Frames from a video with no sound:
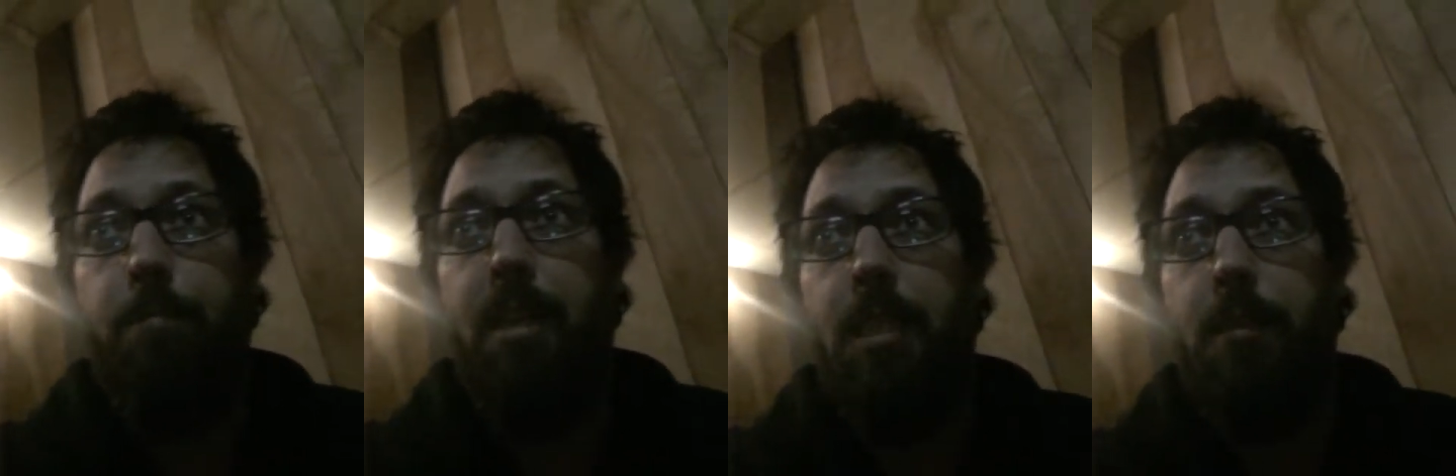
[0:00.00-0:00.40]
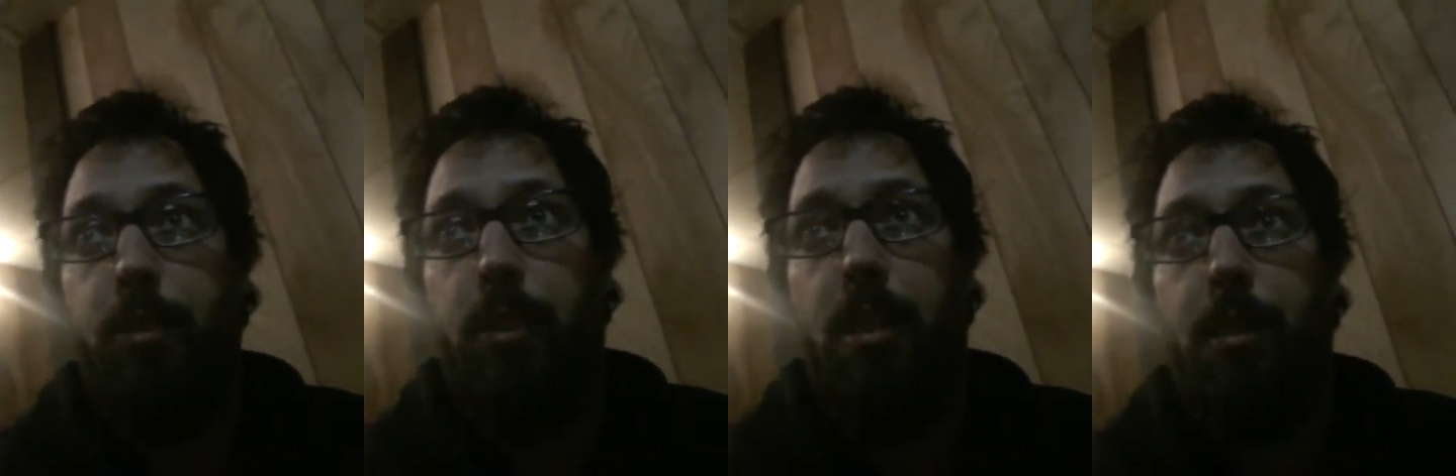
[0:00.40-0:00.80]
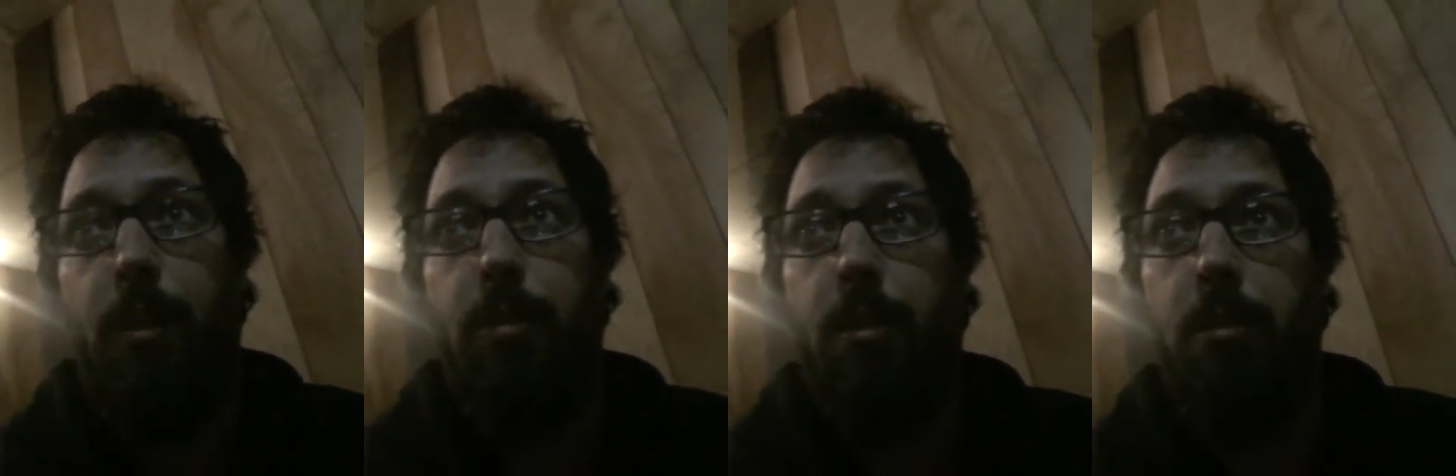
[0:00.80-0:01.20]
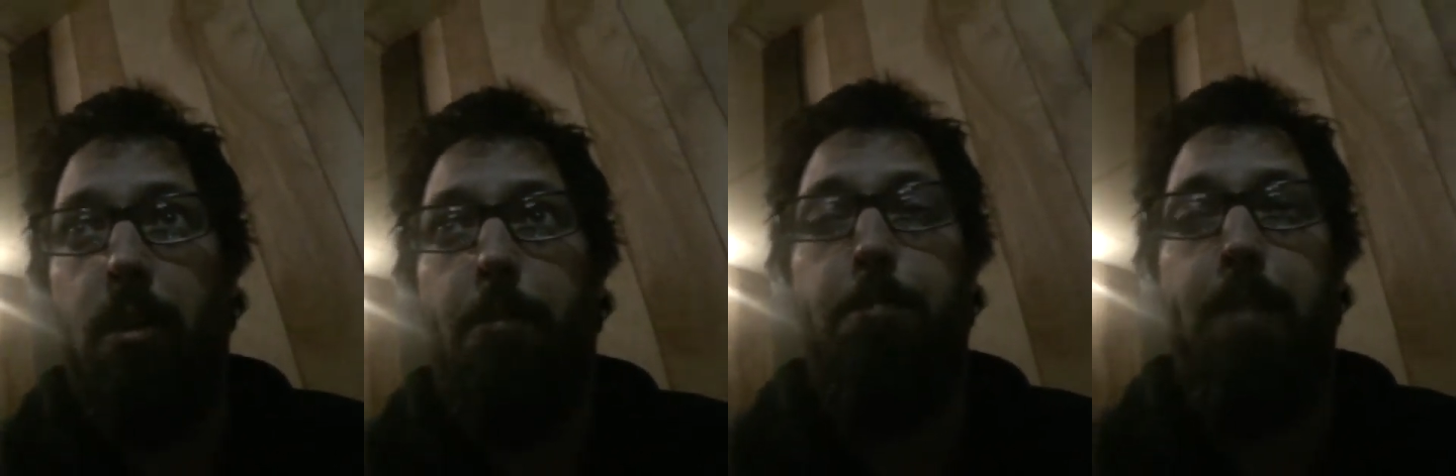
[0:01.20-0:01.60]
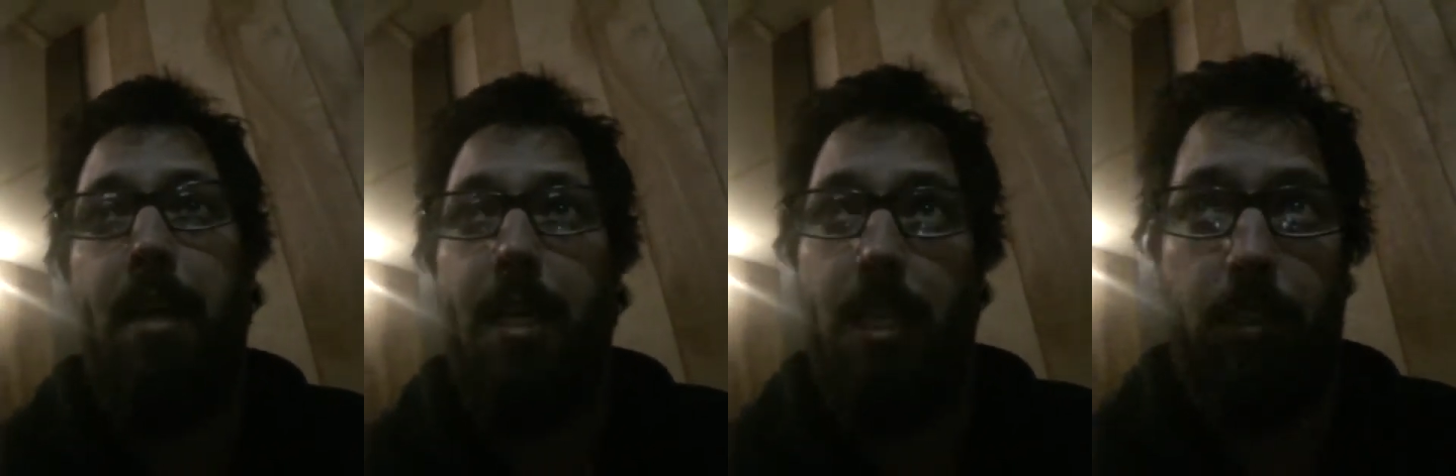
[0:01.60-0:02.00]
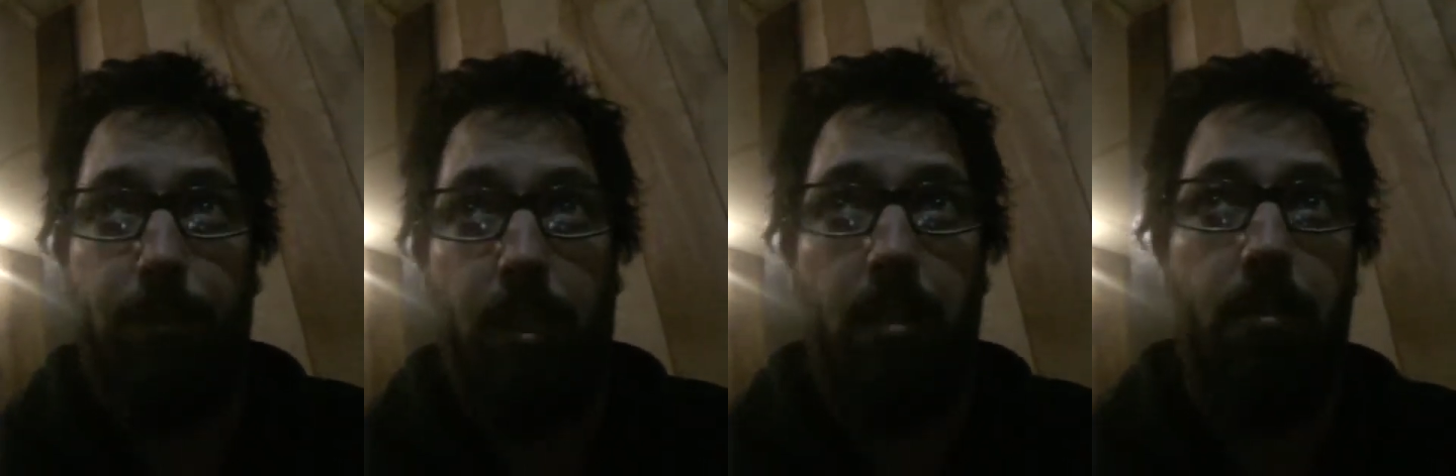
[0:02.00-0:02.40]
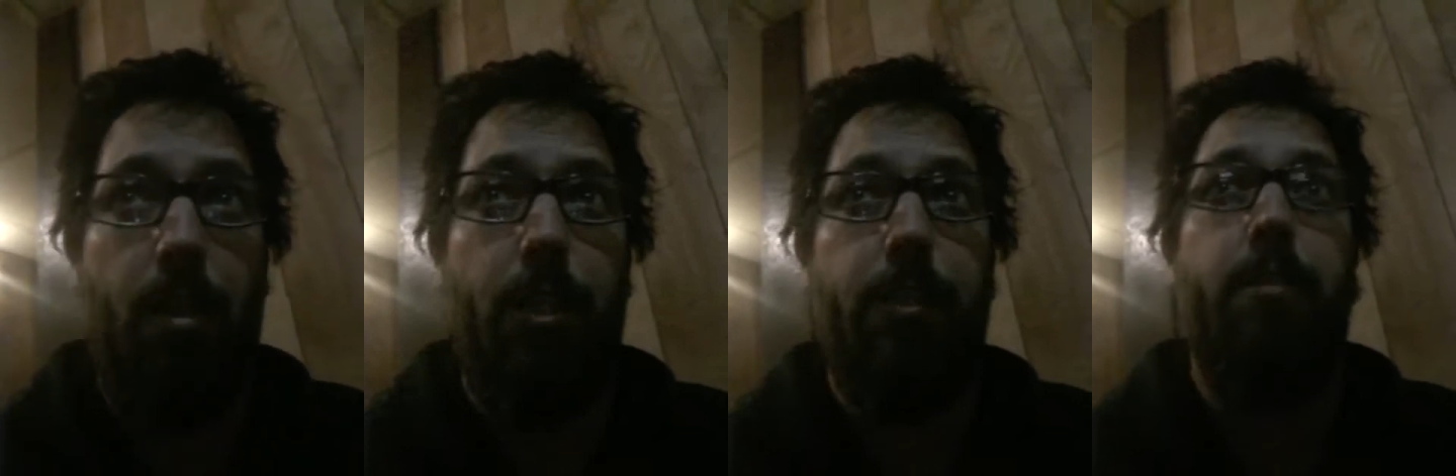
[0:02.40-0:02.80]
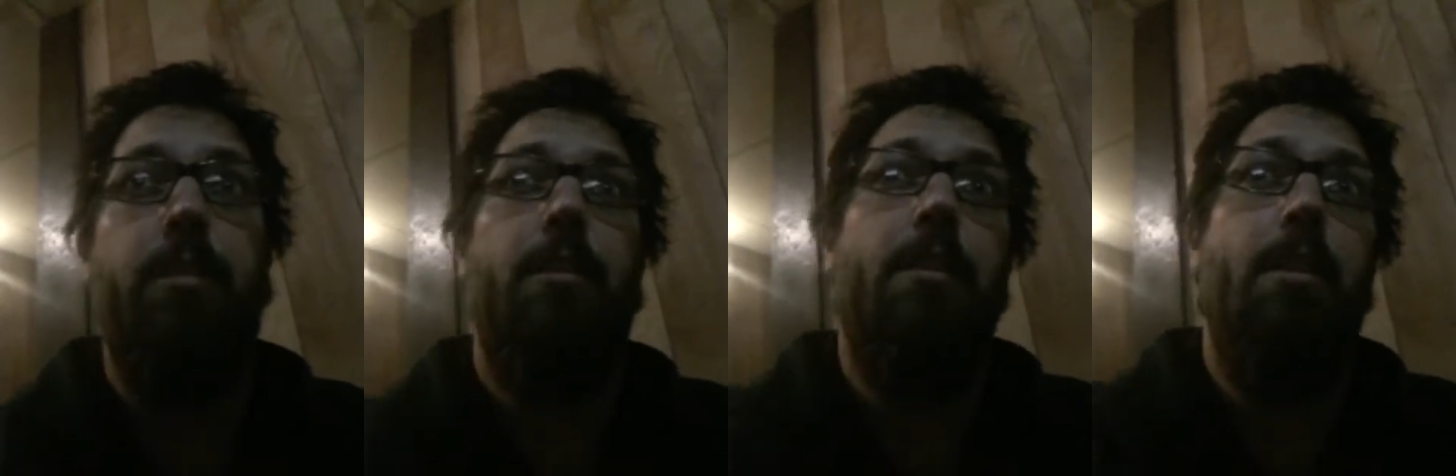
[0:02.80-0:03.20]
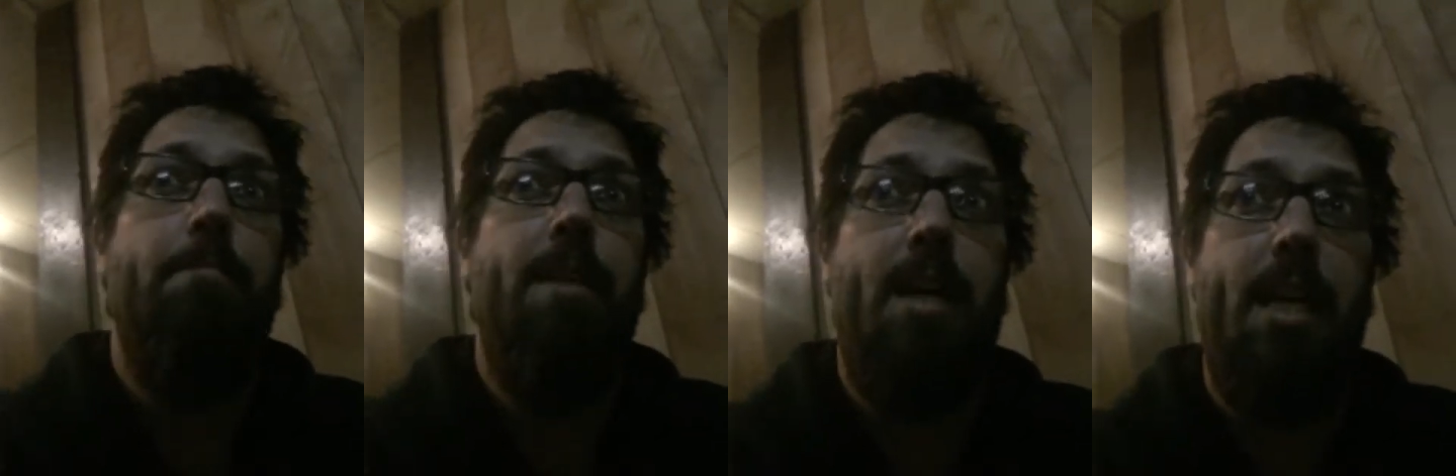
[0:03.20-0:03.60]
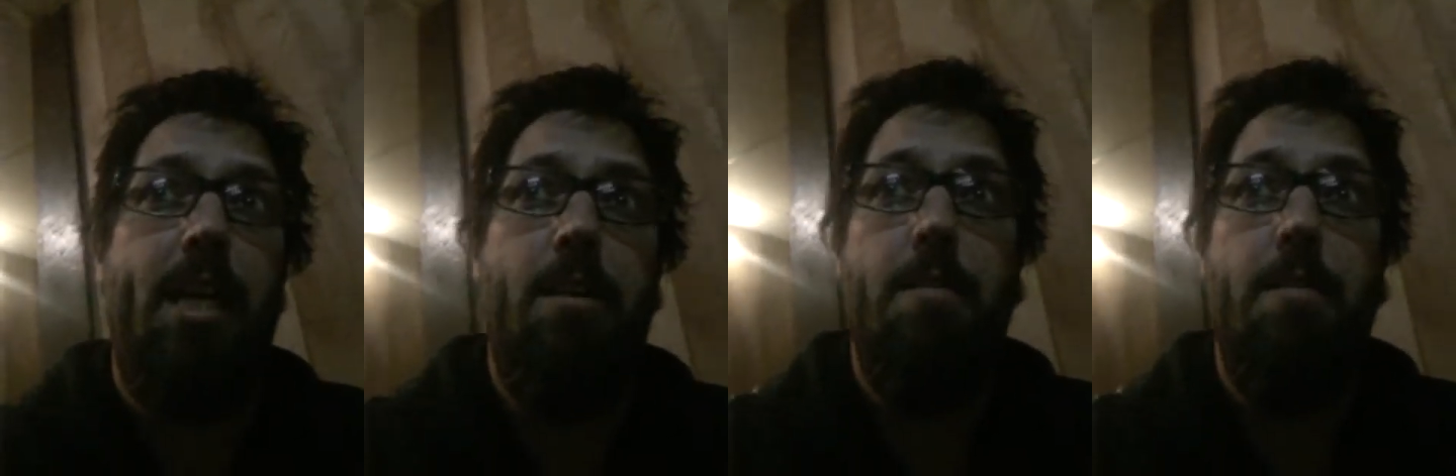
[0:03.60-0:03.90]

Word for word: Bayley Sonya throws her in the ropes. Bayley does a fucking cross body.